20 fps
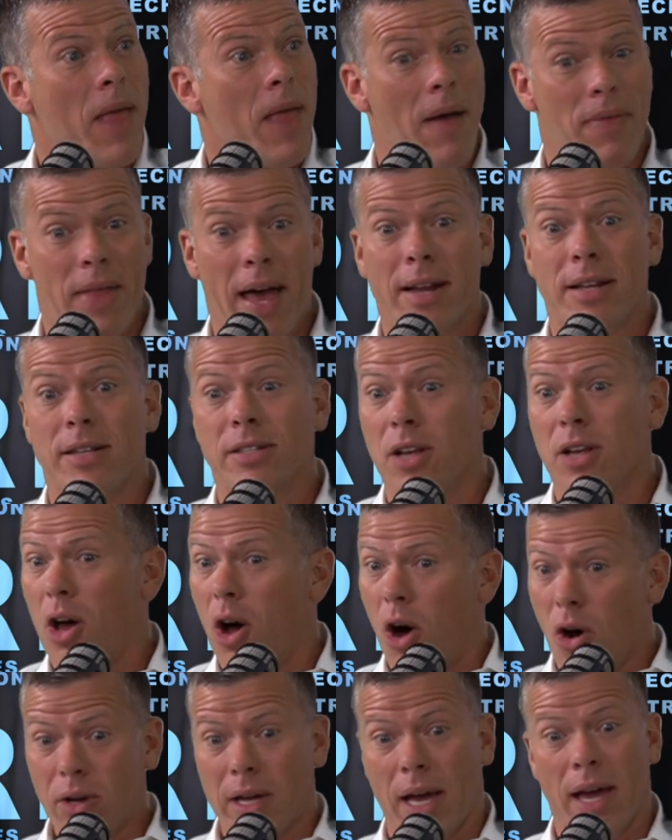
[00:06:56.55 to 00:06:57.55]
And that is,
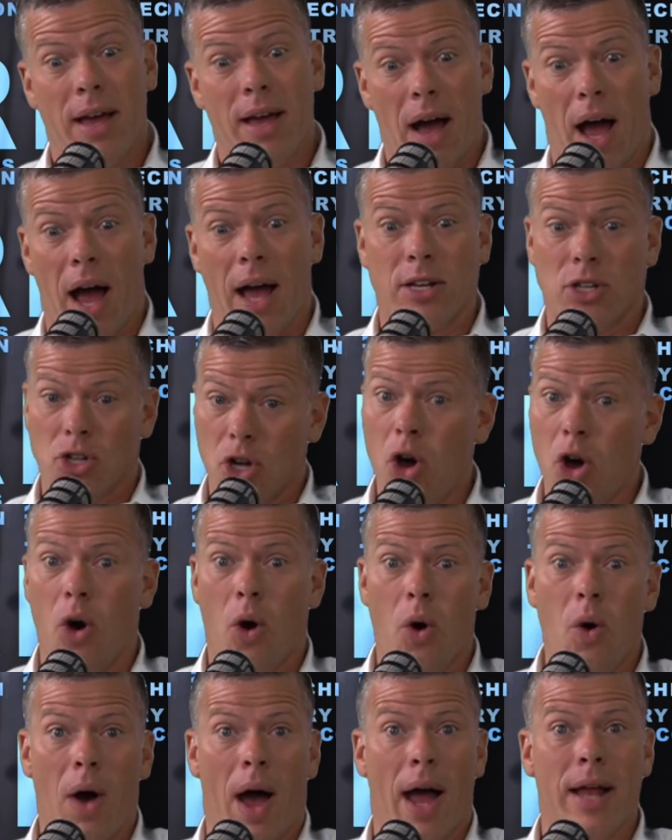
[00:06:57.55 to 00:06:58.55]
okay, I
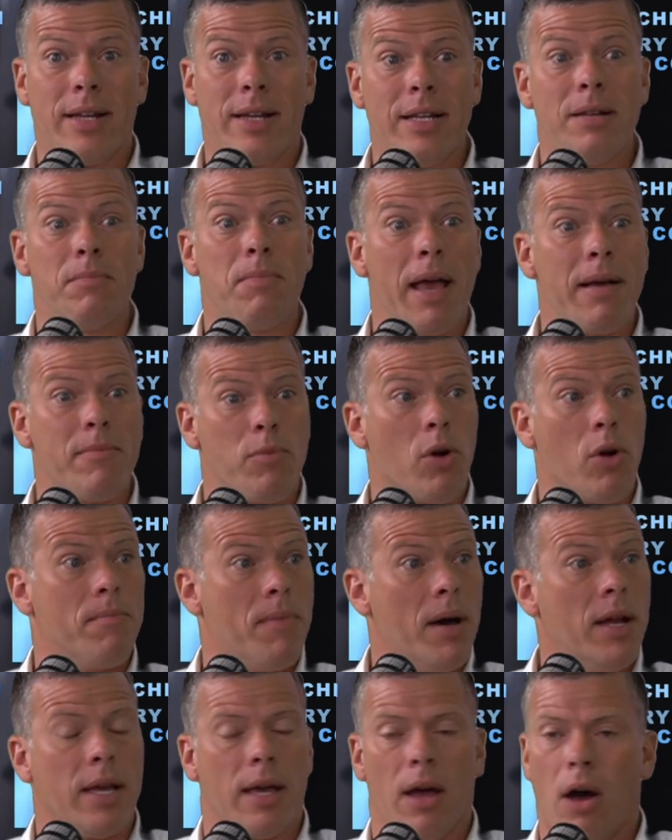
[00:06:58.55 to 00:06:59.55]
know I need to make more
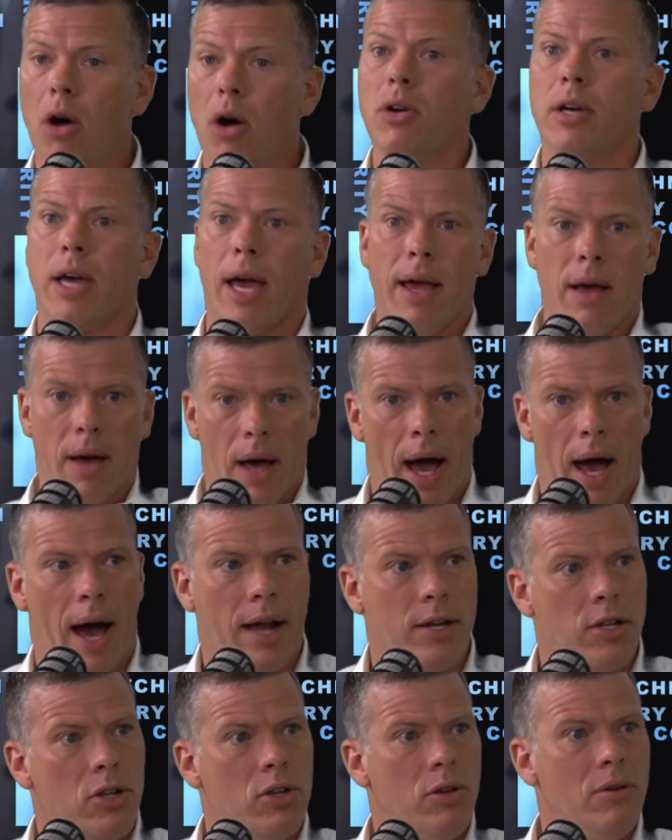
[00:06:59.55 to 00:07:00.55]
money. Okay, how
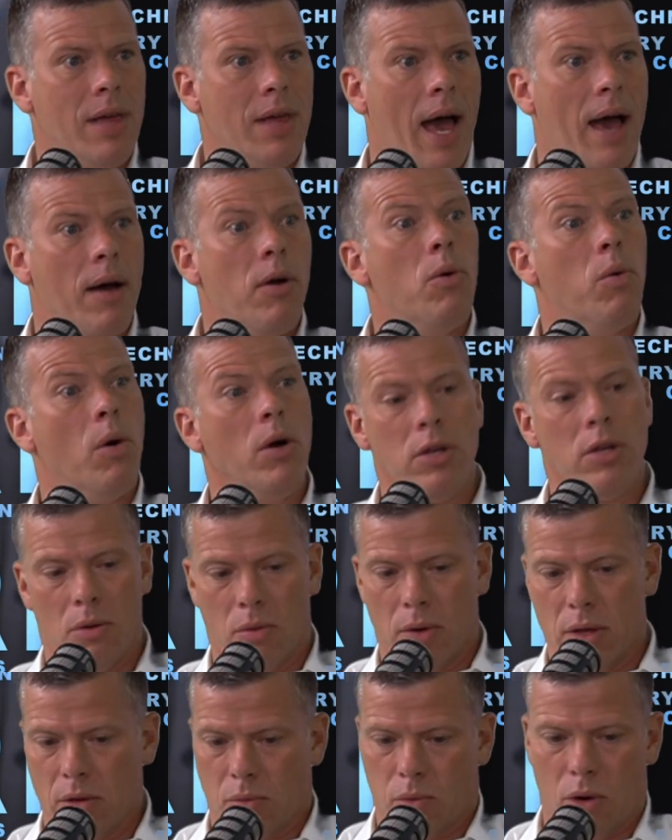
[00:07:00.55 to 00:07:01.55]
do you do that? Well, you either